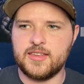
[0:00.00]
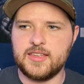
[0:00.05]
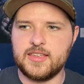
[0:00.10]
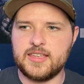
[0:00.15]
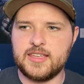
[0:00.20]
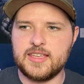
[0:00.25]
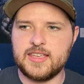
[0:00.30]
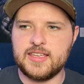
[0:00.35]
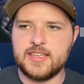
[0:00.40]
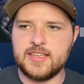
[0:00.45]

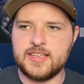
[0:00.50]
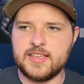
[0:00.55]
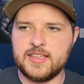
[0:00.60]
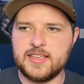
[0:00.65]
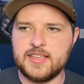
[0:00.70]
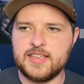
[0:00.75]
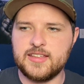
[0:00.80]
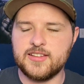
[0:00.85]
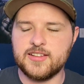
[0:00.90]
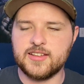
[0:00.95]
he
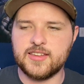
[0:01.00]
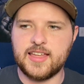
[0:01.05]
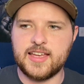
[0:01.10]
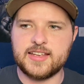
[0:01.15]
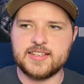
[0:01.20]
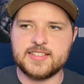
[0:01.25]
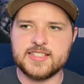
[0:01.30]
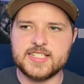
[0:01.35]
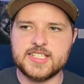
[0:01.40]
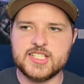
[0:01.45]
either
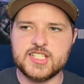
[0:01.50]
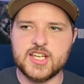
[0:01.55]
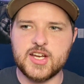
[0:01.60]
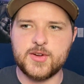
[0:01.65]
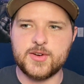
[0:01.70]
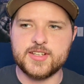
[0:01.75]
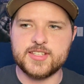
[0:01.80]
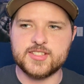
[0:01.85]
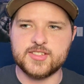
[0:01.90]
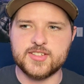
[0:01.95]
like didn't
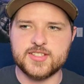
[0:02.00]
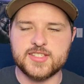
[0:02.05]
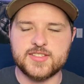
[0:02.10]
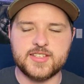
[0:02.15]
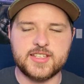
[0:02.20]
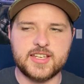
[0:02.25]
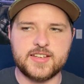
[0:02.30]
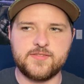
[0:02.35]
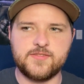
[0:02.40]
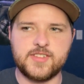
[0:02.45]
notice or
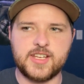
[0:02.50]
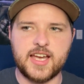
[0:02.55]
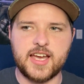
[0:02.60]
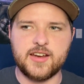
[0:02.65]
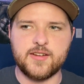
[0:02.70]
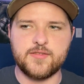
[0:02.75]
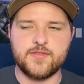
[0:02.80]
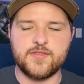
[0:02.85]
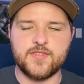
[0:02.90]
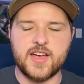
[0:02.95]
he's
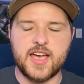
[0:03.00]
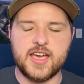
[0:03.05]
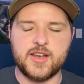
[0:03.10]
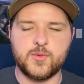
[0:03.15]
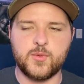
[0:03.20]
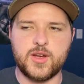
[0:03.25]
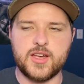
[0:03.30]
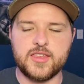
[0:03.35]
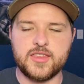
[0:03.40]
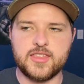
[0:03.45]
kind of
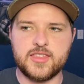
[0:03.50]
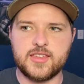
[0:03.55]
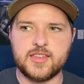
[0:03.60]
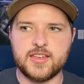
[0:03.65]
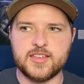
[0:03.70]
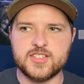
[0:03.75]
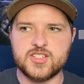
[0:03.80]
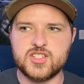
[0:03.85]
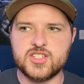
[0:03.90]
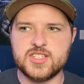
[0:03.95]
fine with,
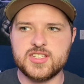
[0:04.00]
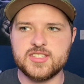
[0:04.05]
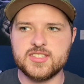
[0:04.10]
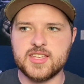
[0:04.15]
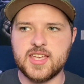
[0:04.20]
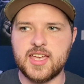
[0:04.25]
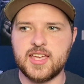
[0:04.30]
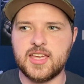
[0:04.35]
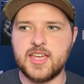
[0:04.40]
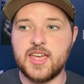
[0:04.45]
because she's
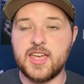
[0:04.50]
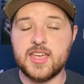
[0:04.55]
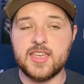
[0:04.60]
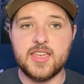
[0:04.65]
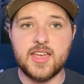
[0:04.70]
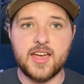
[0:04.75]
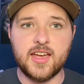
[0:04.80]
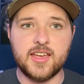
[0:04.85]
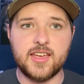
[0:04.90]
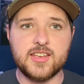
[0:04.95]
like, hey,
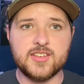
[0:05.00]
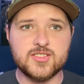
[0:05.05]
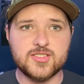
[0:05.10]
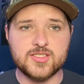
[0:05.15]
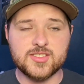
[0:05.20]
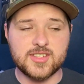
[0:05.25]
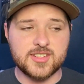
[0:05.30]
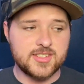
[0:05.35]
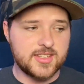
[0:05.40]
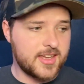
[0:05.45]
yeah,
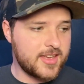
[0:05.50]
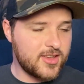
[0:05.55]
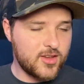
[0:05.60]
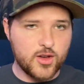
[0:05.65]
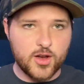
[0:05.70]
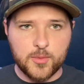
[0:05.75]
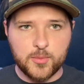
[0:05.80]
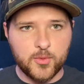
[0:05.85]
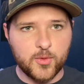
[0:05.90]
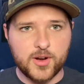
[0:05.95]
angels can take
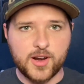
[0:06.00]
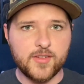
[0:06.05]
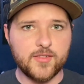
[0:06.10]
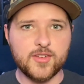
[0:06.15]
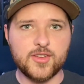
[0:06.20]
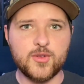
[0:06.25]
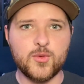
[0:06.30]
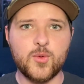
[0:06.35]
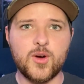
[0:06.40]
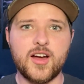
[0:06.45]
you up
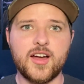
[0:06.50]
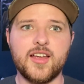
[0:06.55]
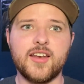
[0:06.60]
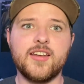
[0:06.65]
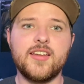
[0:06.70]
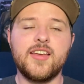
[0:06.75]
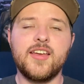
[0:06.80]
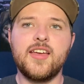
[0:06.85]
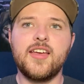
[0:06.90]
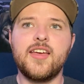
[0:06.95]
whenever you want.
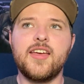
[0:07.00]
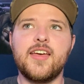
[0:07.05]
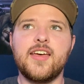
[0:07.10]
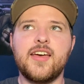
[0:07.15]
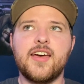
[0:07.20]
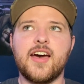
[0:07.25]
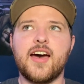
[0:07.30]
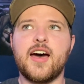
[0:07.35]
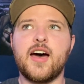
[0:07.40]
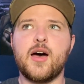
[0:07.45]

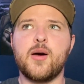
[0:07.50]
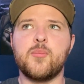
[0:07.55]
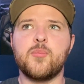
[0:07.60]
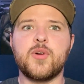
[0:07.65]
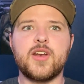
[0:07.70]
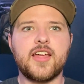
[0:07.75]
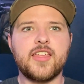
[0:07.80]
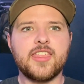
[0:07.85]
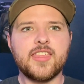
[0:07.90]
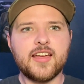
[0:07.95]
Um,
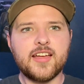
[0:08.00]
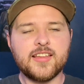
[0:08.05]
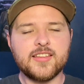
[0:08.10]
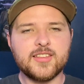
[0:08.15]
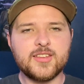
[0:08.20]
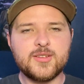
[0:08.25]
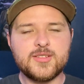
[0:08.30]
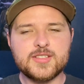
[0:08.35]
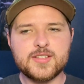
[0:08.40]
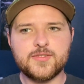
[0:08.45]
but I thought
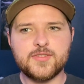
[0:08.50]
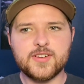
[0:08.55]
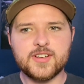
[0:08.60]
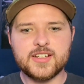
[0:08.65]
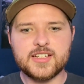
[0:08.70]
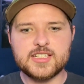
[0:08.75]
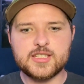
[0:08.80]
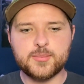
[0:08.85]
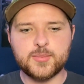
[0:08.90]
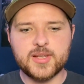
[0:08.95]
Lucifer
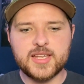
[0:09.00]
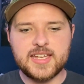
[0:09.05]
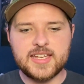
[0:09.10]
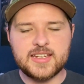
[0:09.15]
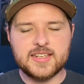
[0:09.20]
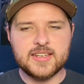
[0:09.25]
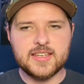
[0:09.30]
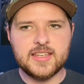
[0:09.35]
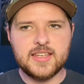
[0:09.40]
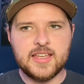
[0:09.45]

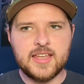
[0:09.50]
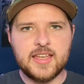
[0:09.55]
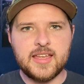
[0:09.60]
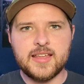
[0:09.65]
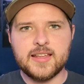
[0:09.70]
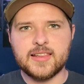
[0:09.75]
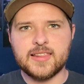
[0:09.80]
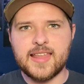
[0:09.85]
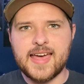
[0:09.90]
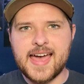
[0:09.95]
explained
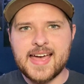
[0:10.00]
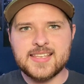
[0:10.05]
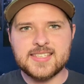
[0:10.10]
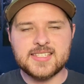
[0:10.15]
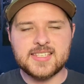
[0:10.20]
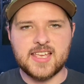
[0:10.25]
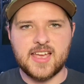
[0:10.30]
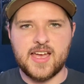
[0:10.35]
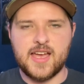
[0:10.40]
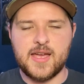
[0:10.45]

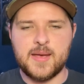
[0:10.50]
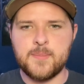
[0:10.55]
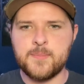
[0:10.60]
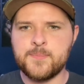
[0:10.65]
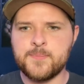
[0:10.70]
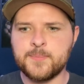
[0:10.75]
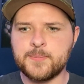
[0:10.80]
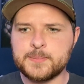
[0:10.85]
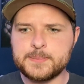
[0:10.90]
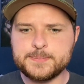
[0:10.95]
last time